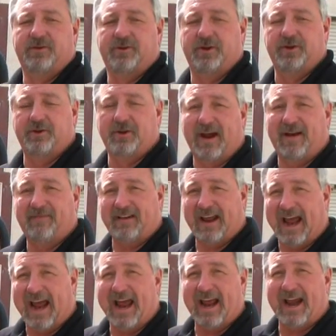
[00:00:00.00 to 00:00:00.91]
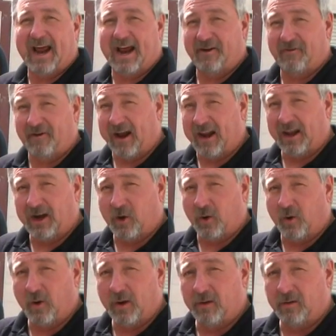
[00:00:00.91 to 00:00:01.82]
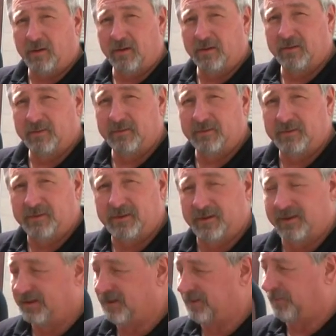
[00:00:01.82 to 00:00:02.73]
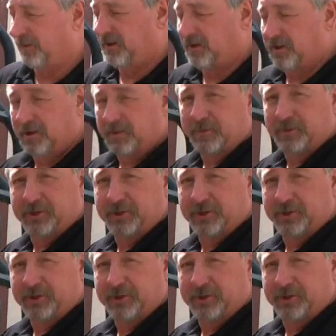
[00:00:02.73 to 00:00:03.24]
Should you have to add hydraulic oil to the